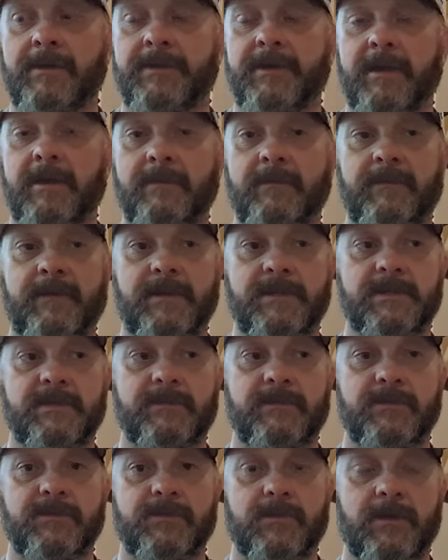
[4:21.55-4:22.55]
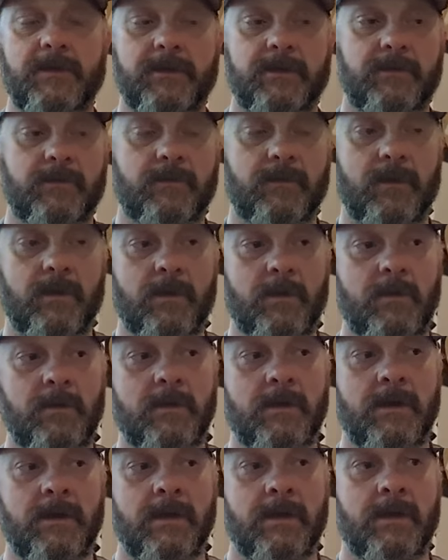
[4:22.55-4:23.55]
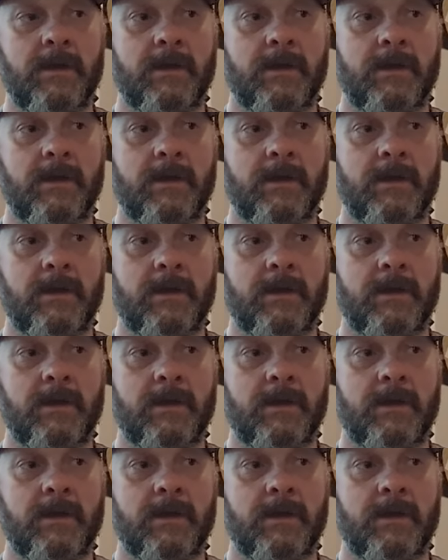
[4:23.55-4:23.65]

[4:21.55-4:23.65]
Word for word: out of town festivals right in a row.